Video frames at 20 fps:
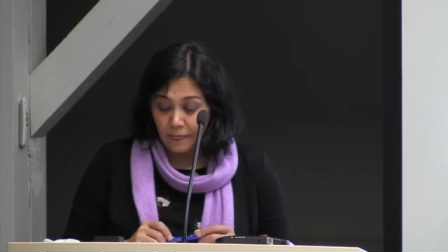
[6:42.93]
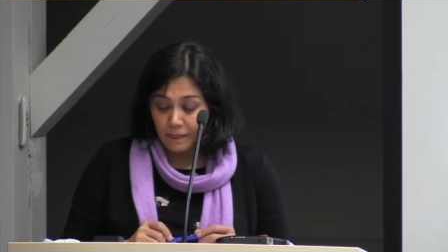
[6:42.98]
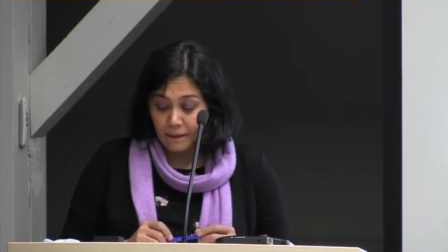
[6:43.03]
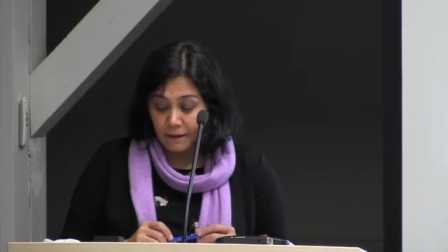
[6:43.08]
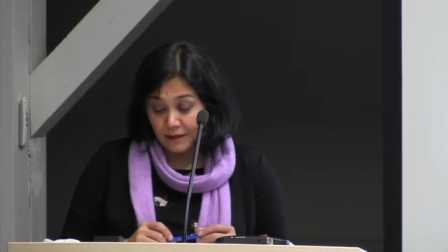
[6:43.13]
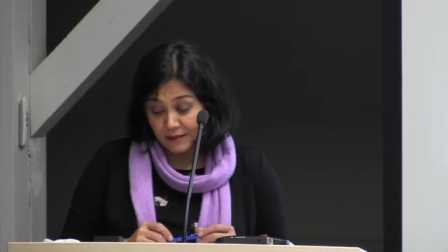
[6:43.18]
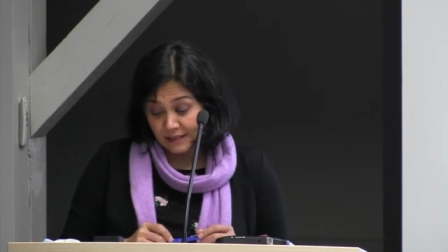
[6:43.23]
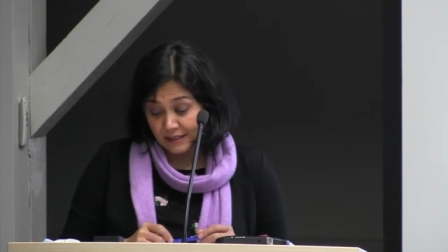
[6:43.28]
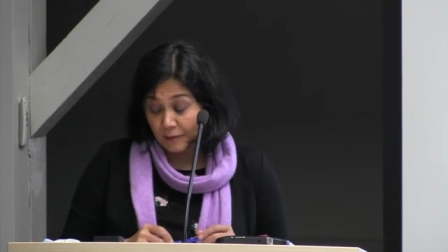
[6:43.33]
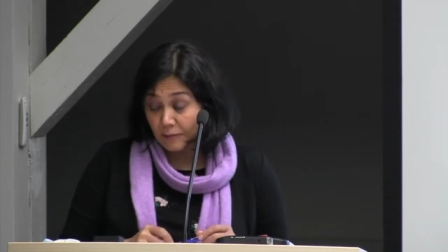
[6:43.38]

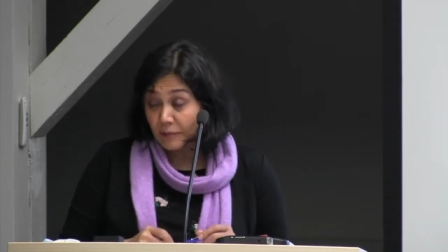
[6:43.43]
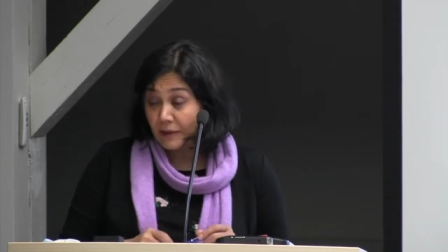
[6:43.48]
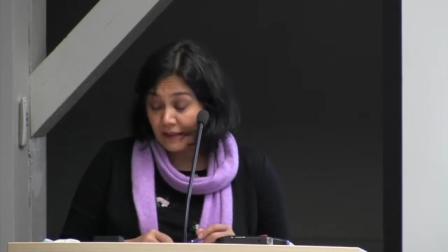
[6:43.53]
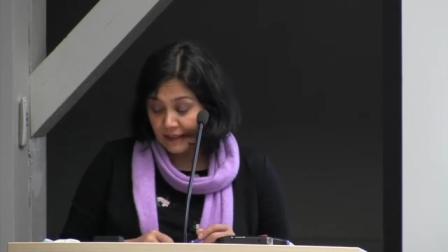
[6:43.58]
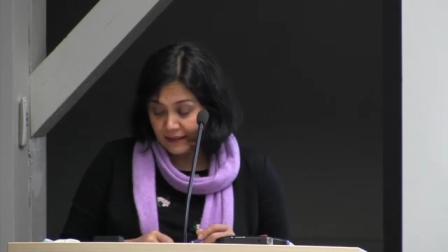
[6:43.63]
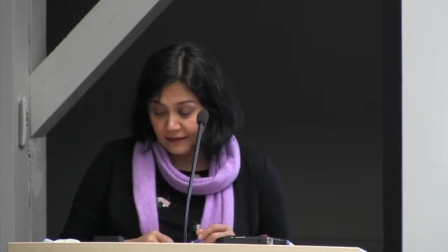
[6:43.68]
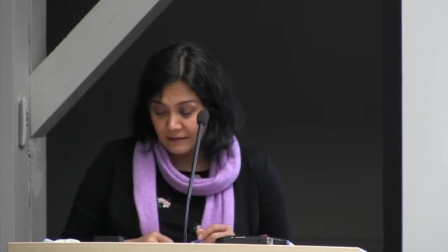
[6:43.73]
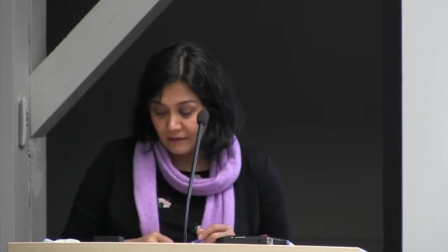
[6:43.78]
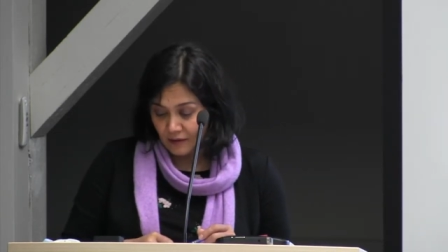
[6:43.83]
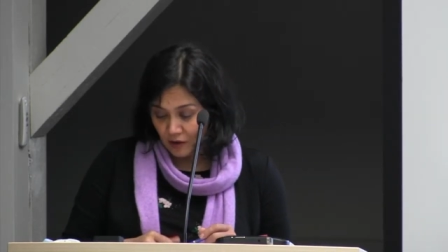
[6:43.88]

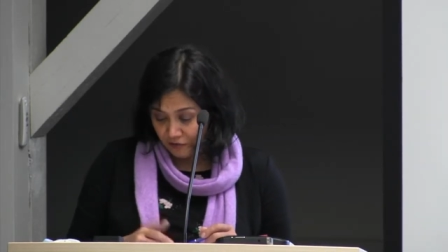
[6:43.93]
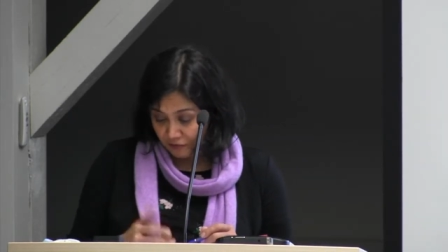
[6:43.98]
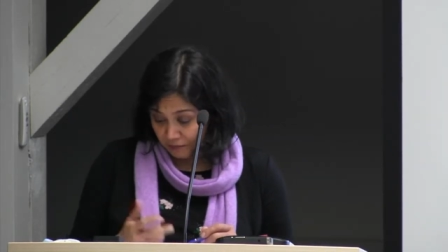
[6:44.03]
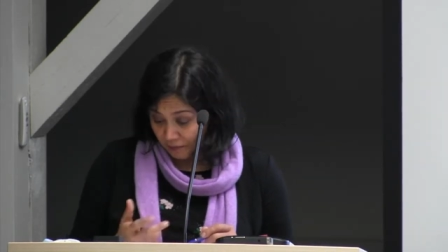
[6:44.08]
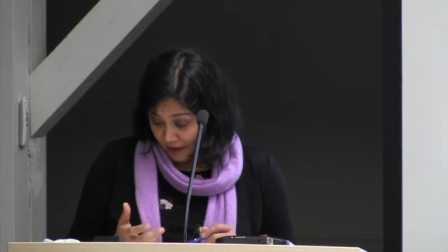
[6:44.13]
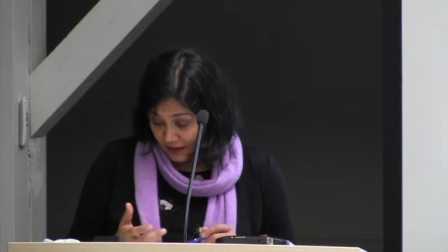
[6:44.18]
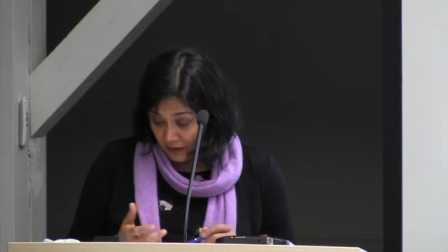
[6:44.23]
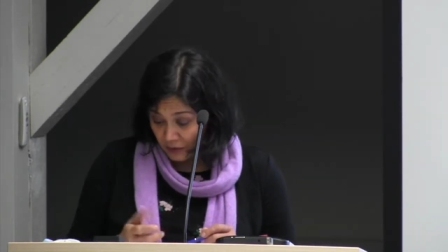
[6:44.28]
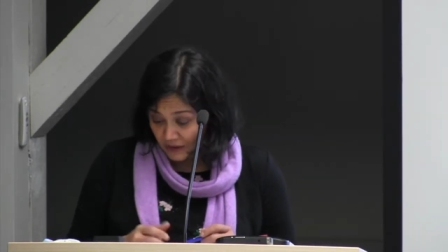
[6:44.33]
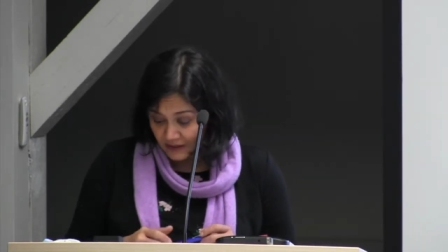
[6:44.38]
discipline of
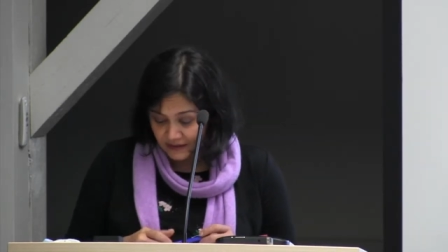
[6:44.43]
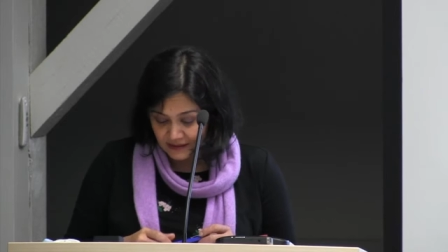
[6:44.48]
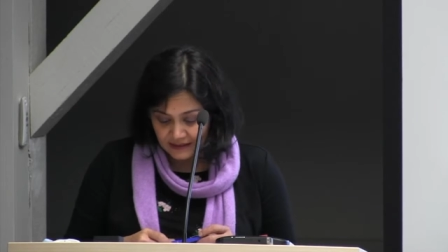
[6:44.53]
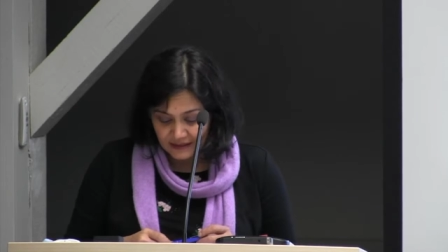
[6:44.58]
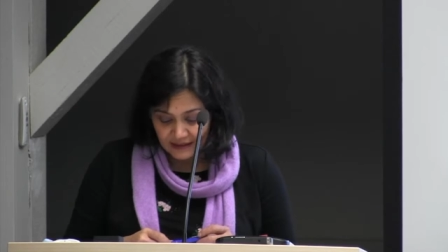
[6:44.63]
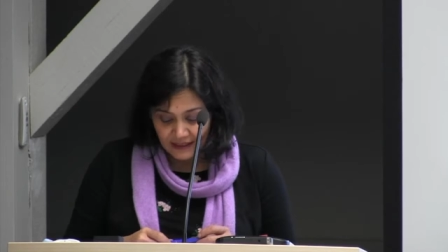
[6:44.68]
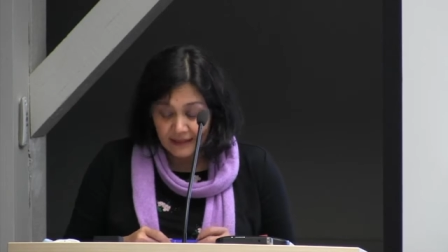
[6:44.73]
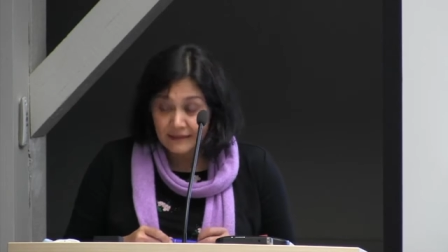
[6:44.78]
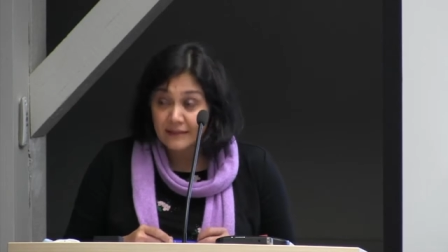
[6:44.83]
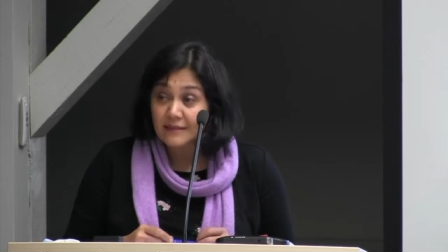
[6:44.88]

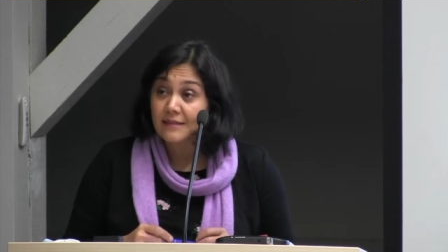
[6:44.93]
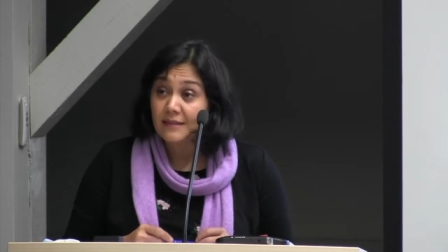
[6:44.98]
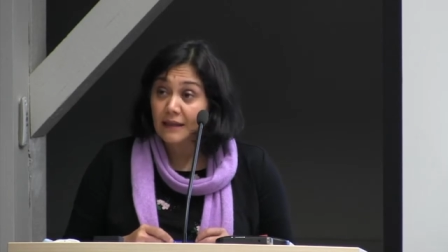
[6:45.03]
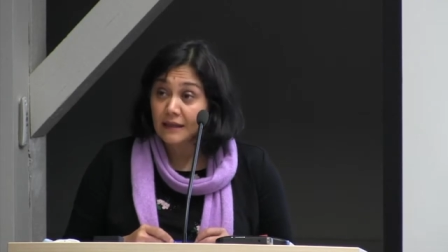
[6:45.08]
bioethics and its